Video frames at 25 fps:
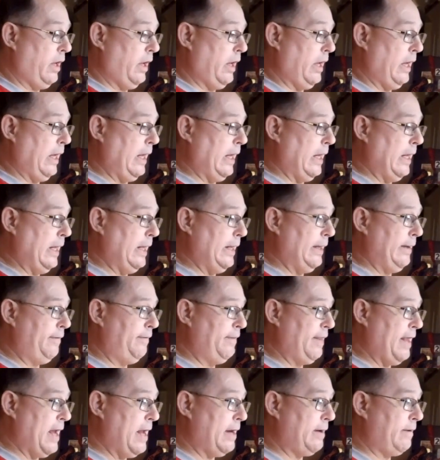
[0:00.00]
And
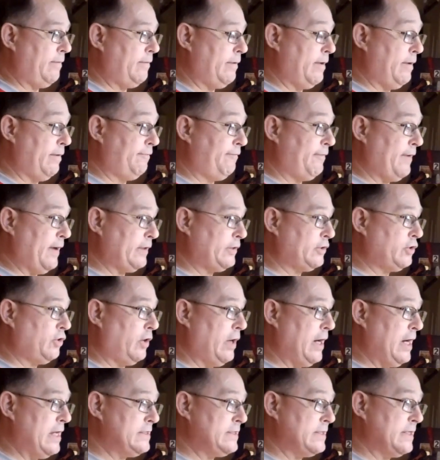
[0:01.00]
that
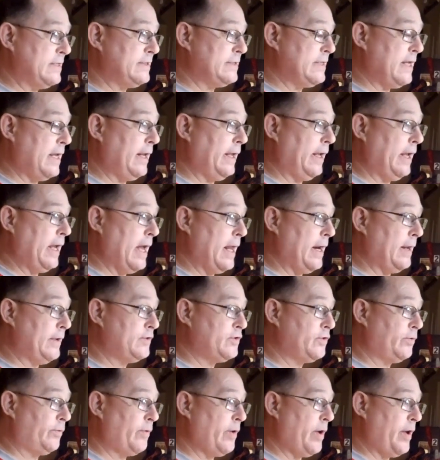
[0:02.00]
effector has a setting on
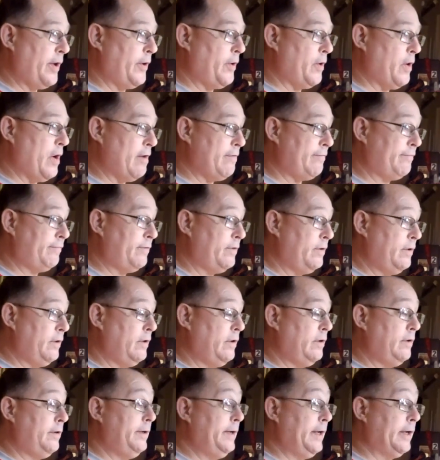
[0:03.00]
it to run off
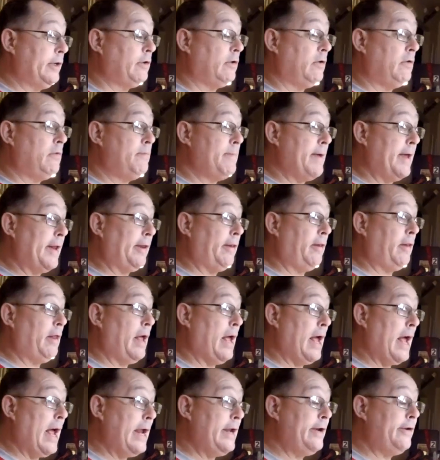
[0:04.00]
nickel metal
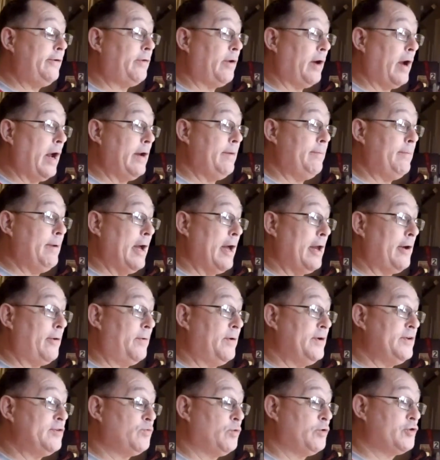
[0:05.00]
hydride
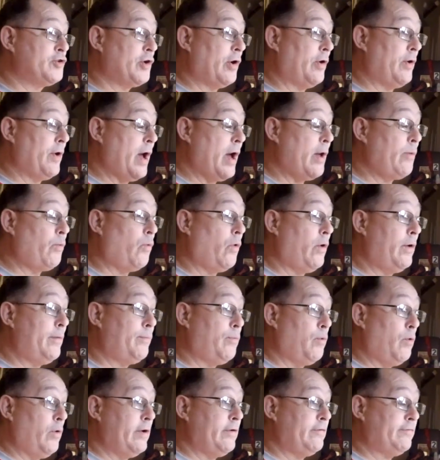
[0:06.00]
batteries, which are not
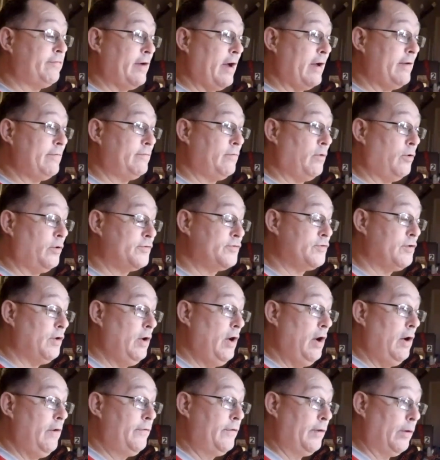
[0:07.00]
1.5 volts,
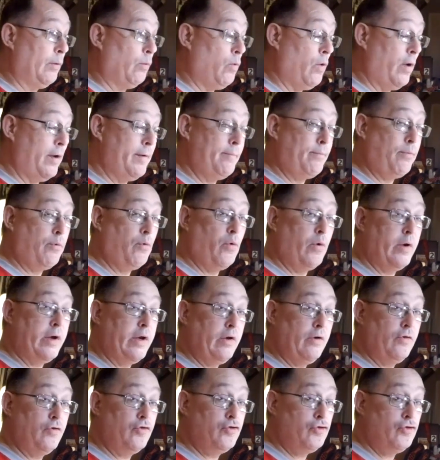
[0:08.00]
they're 1.2.